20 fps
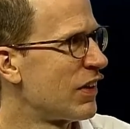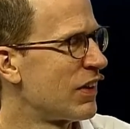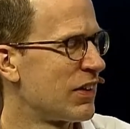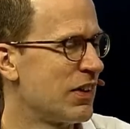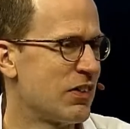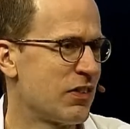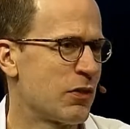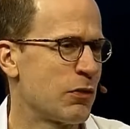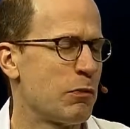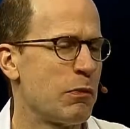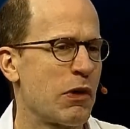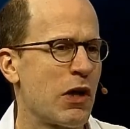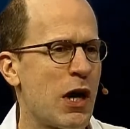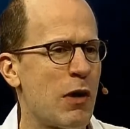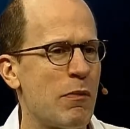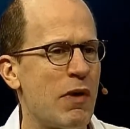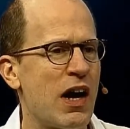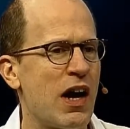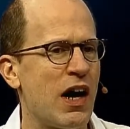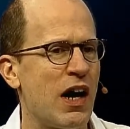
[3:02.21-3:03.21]
right? And it's
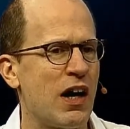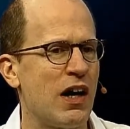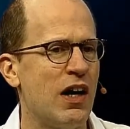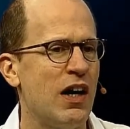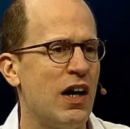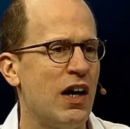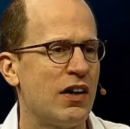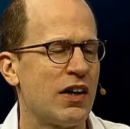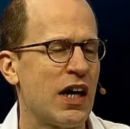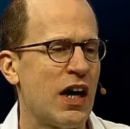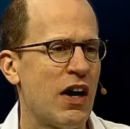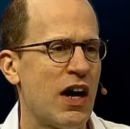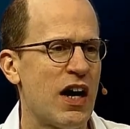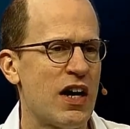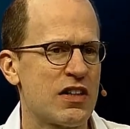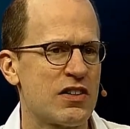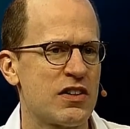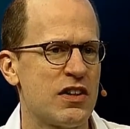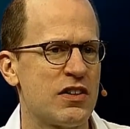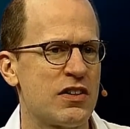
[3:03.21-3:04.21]
become AI. Now, I
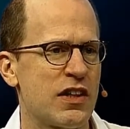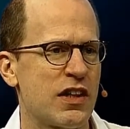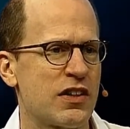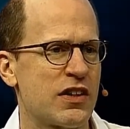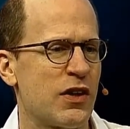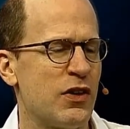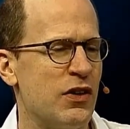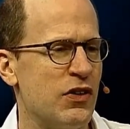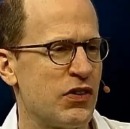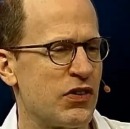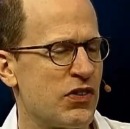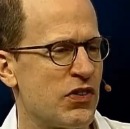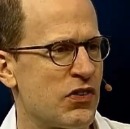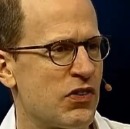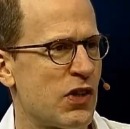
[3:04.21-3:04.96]
actually think there is